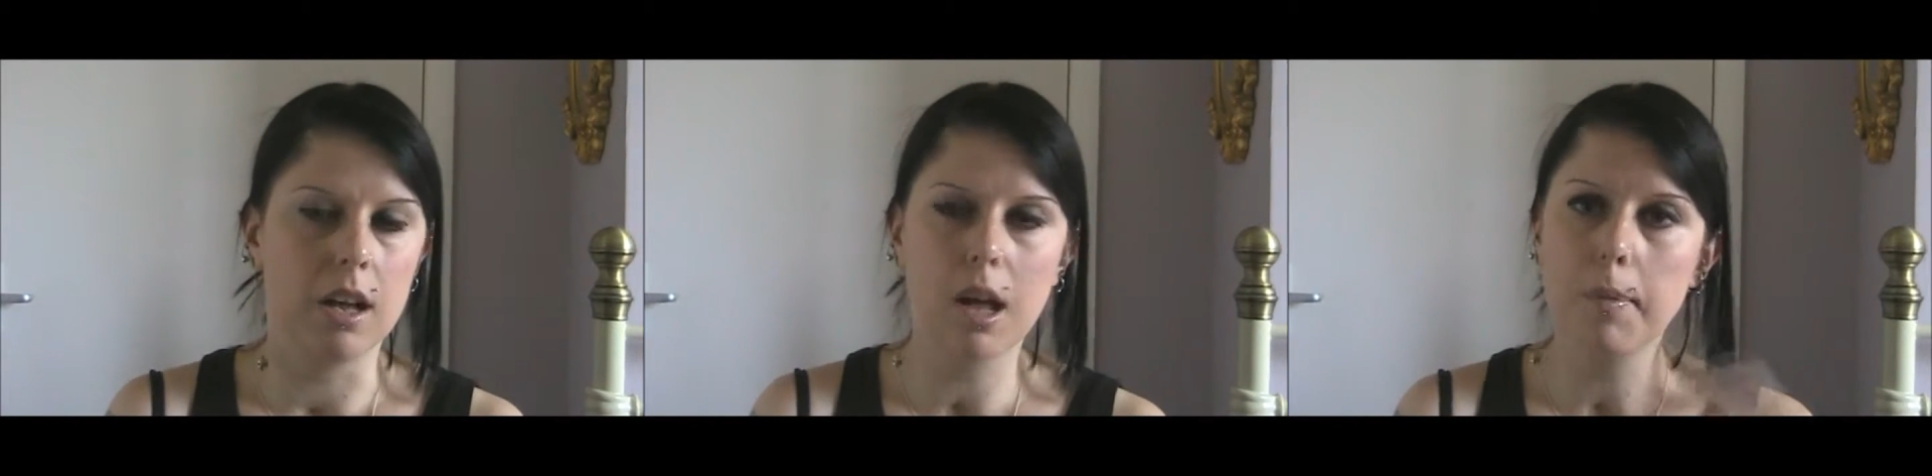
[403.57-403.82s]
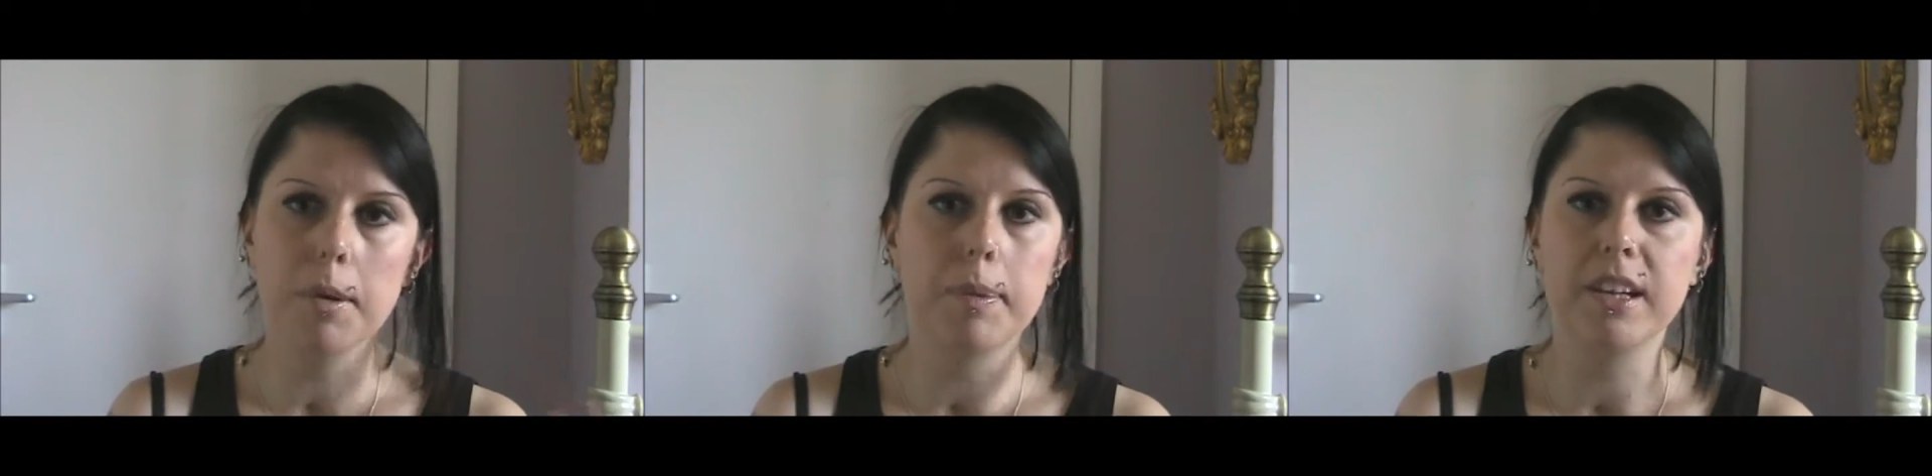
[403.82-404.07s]

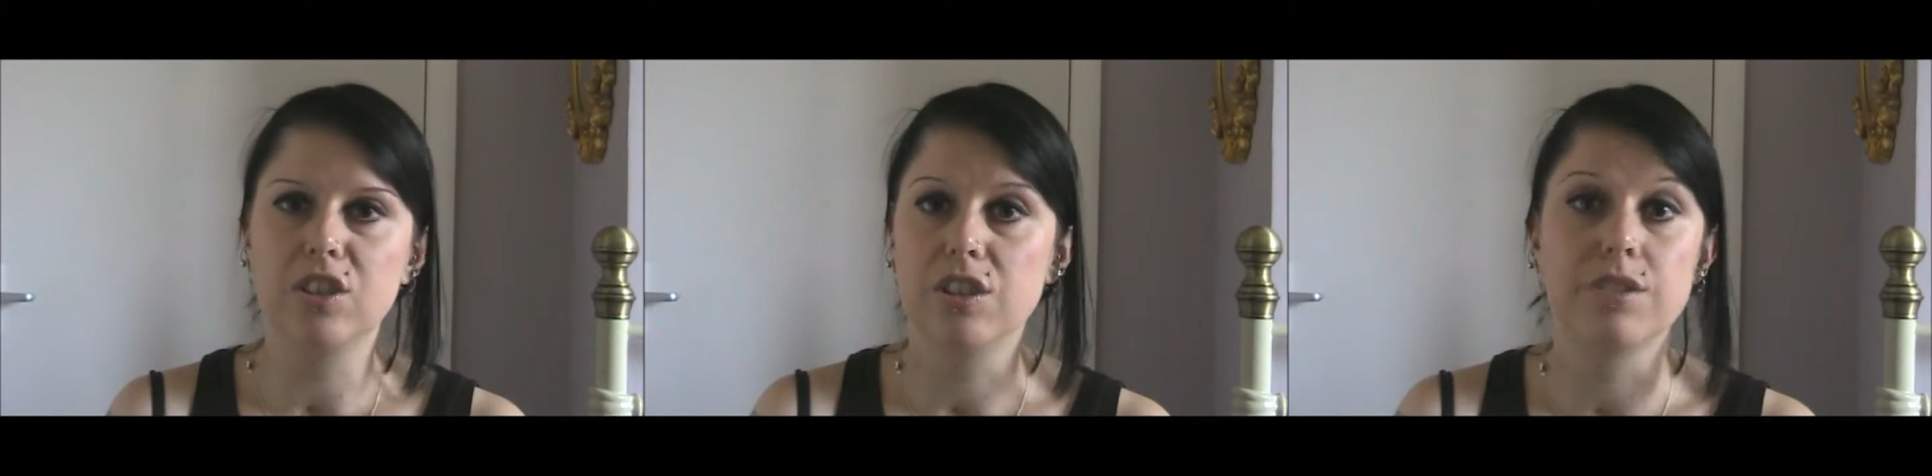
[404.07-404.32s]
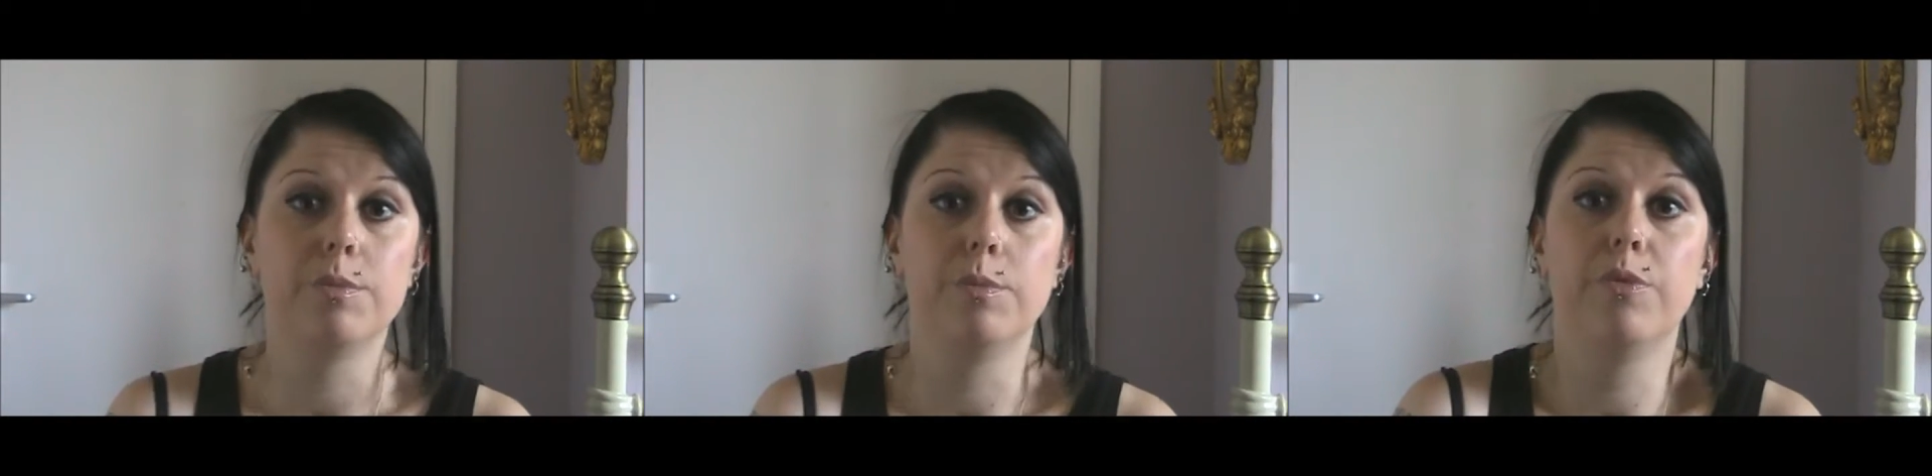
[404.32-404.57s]
couple of
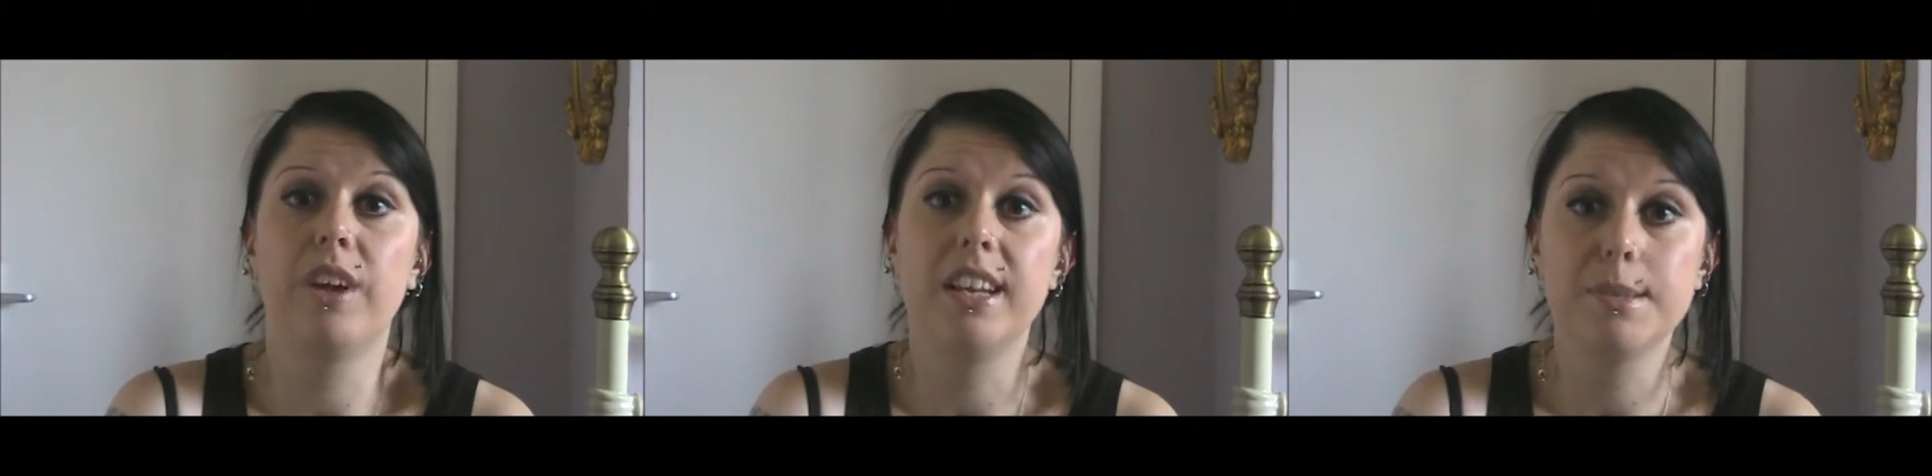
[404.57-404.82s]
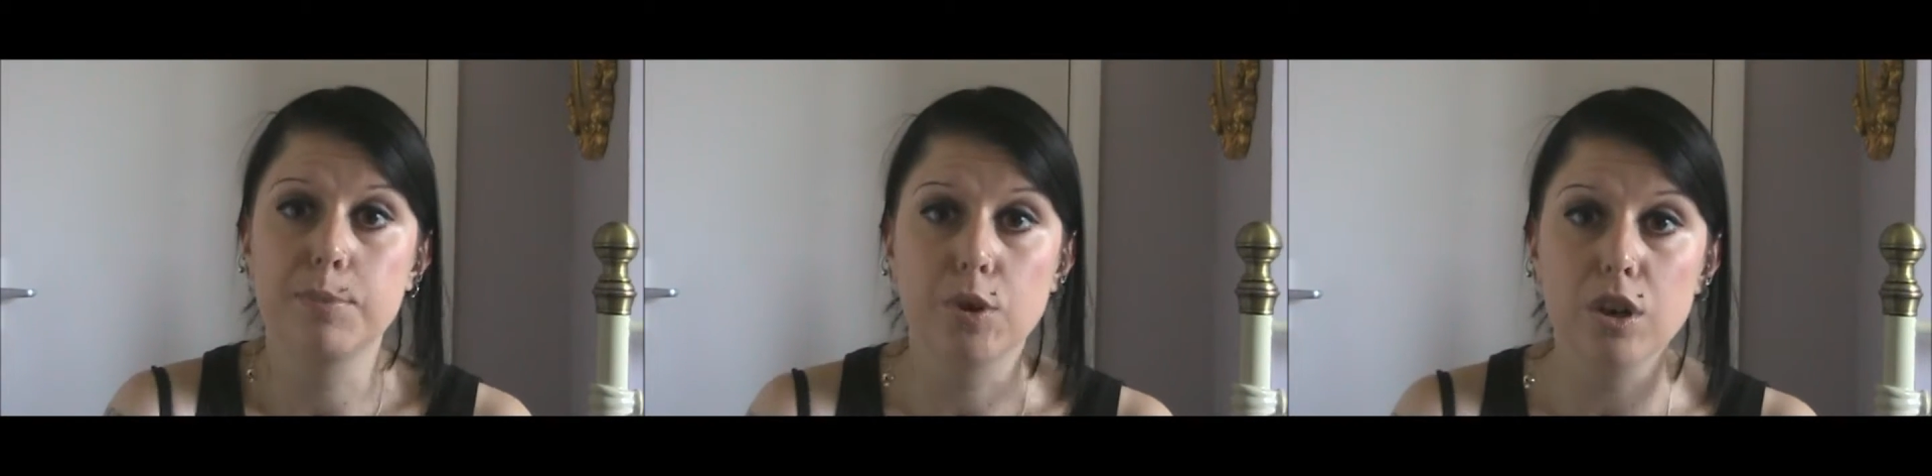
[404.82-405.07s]
pictures from
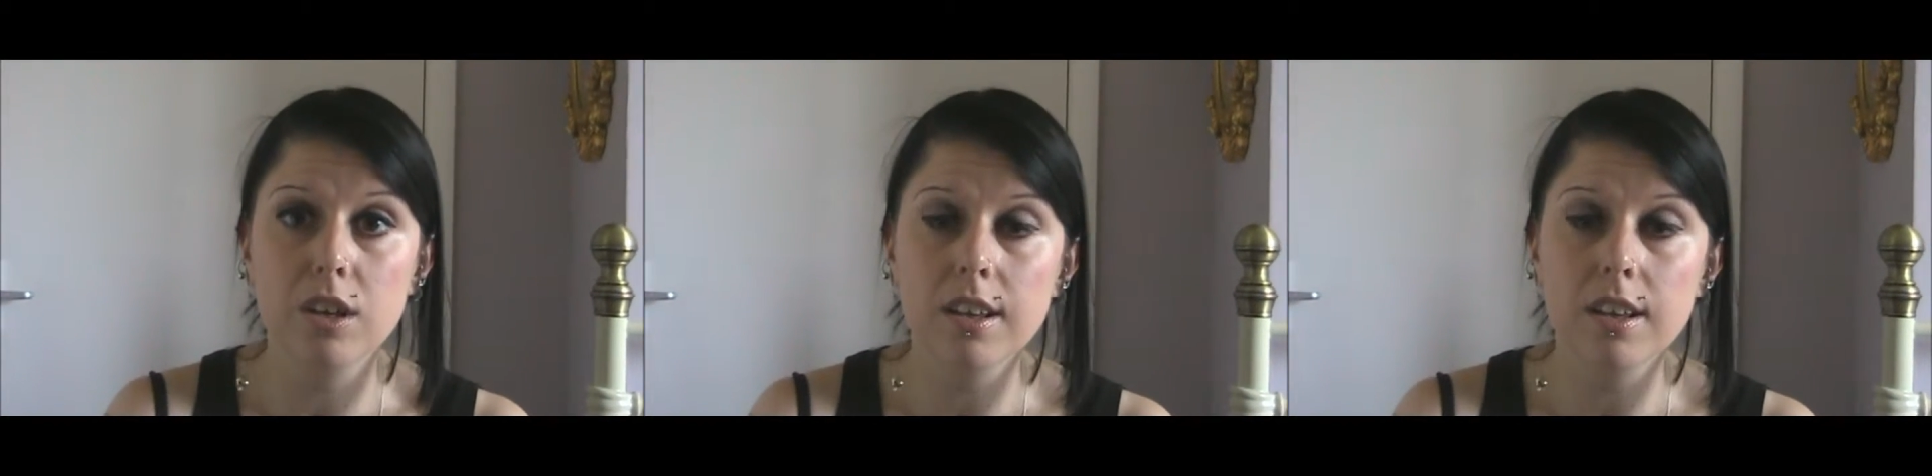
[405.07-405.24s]
Facebook.